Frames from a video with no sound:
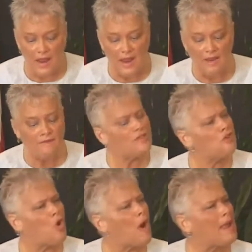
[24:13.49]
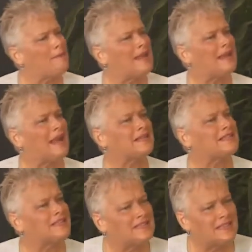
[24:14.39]
Even though I may not
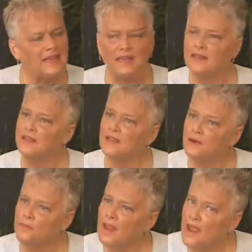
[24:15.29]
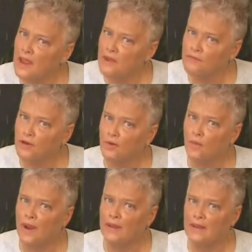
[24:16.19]
see it in their behavior
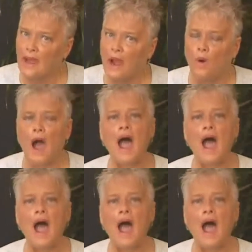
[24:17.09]
right now,